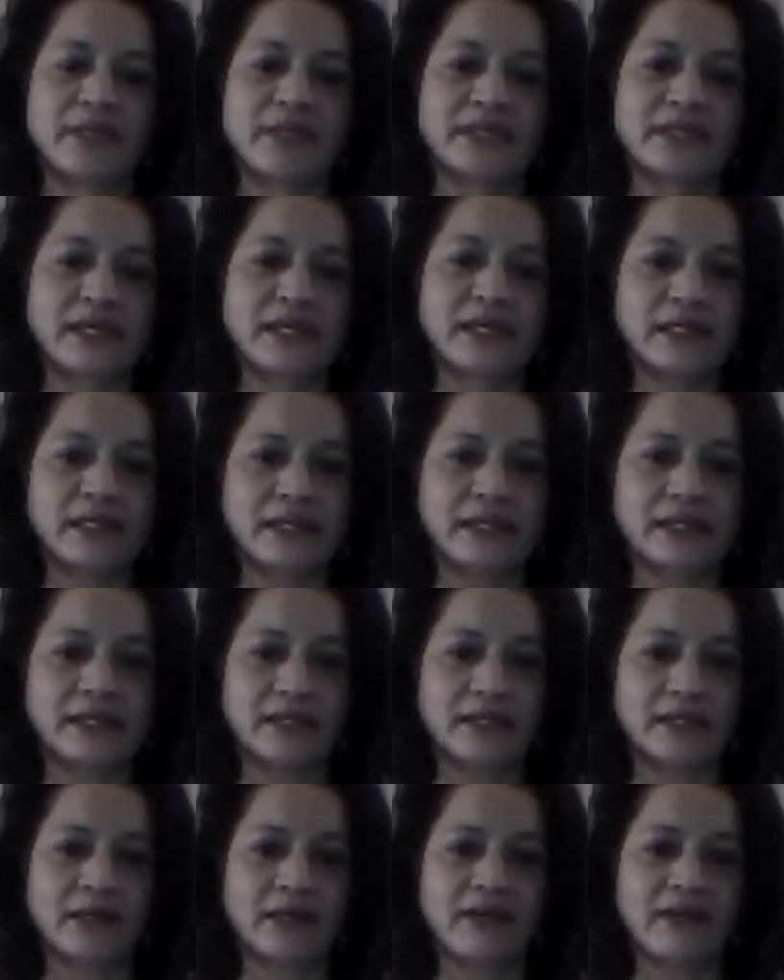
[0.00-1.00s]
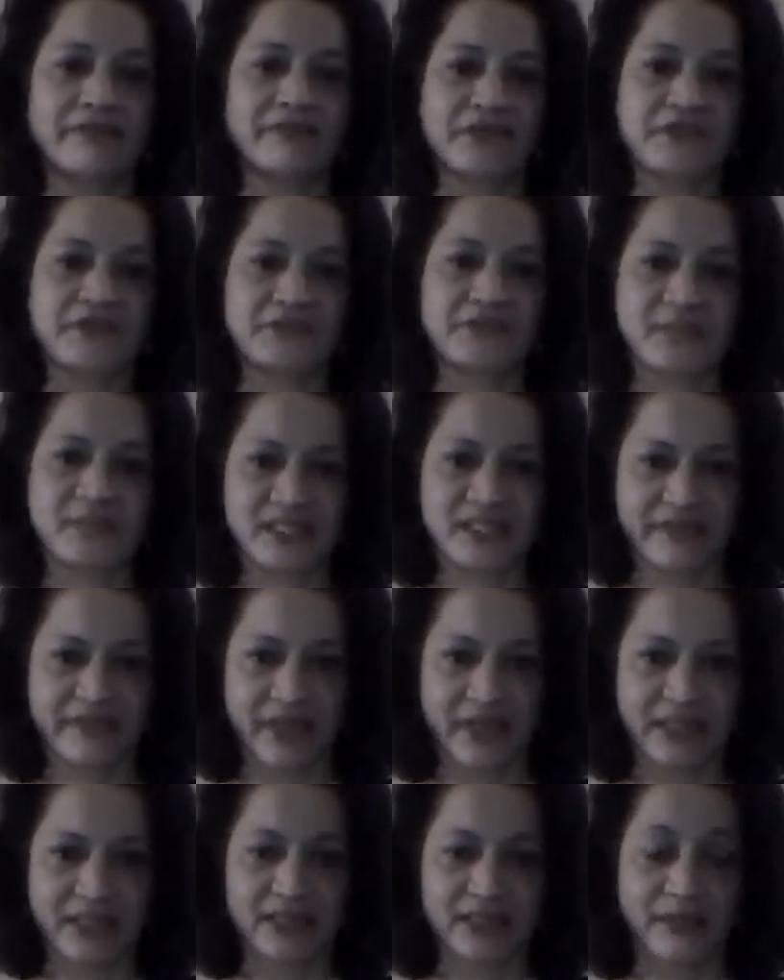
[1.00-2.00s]
particularly for
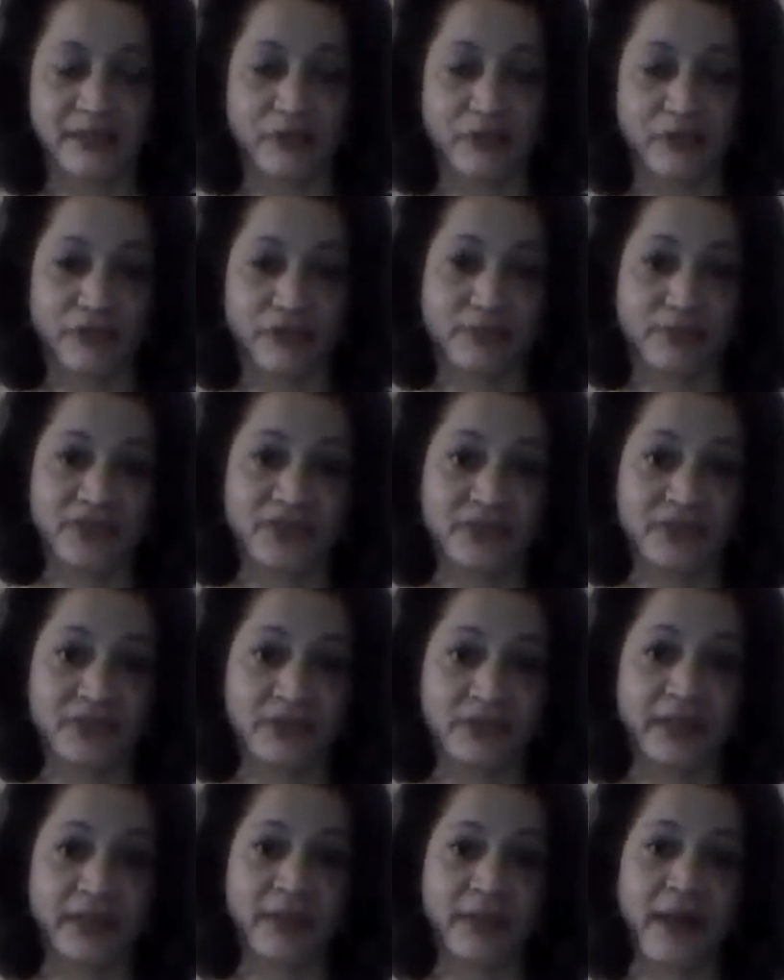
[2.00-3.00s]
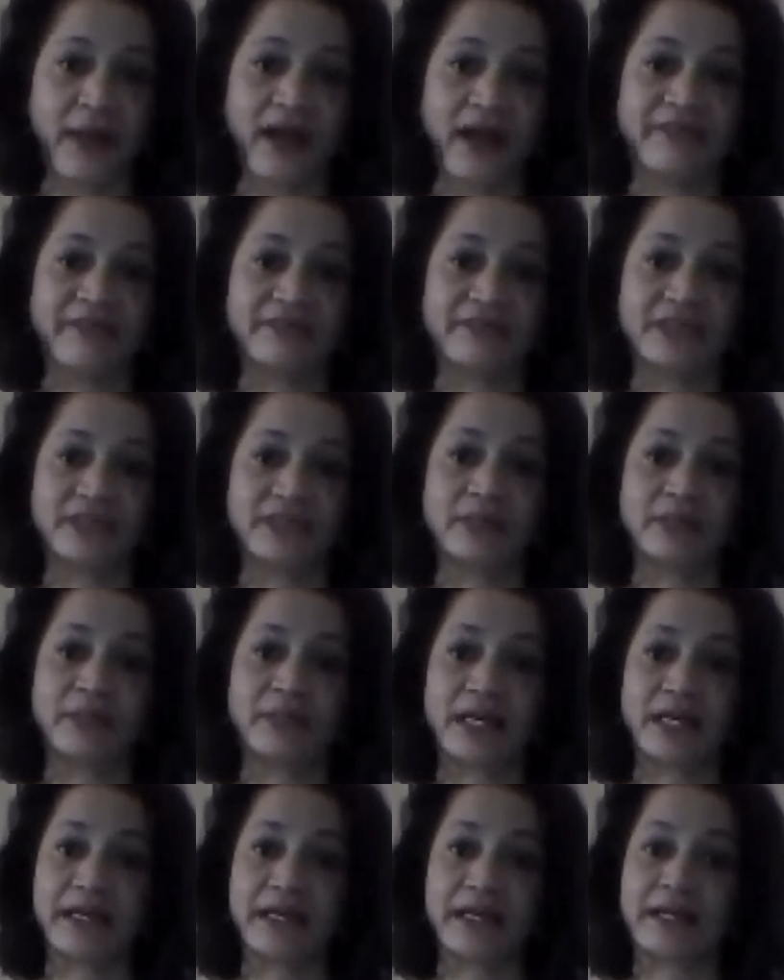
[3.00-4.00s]
specific subgroups, thereby further
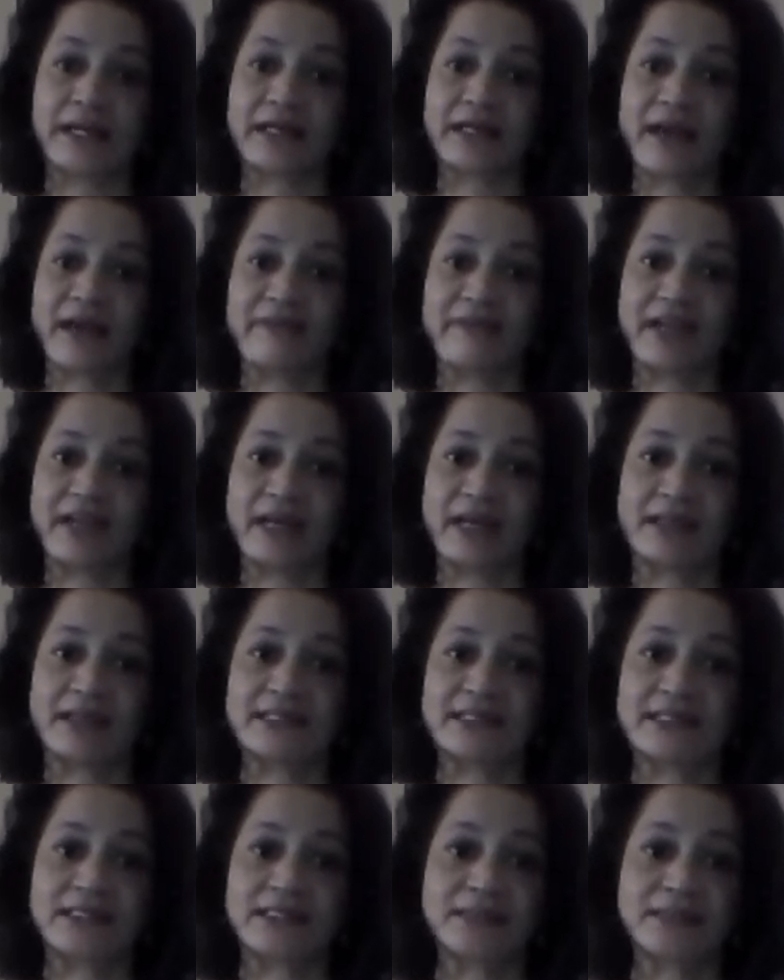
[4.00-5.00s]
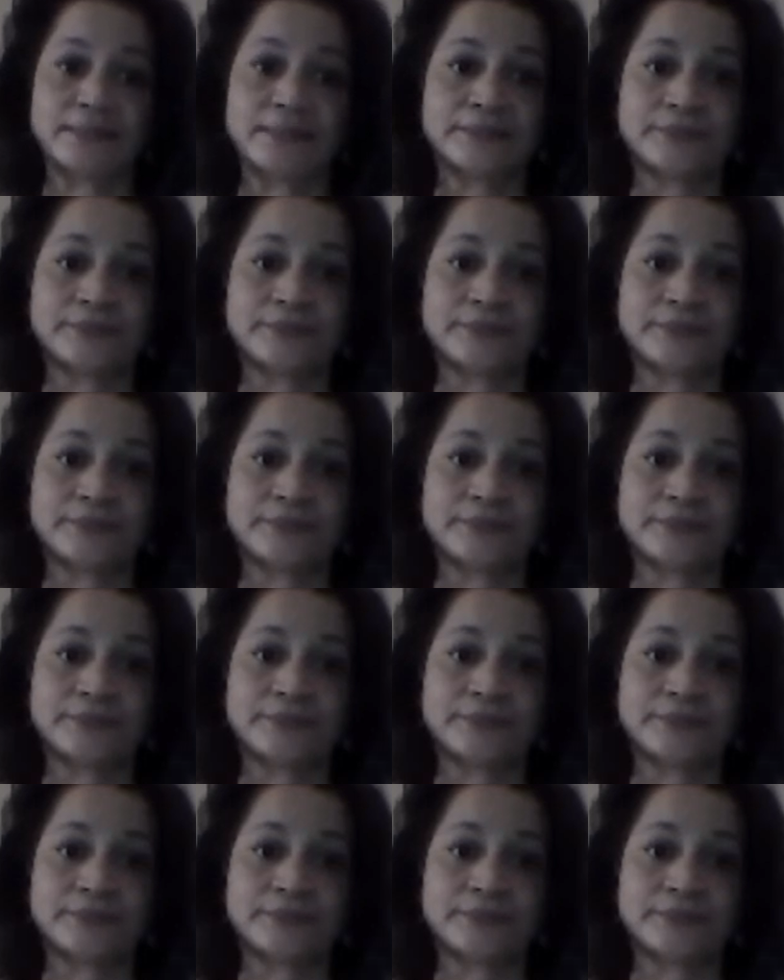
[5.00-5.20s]
building the evidence.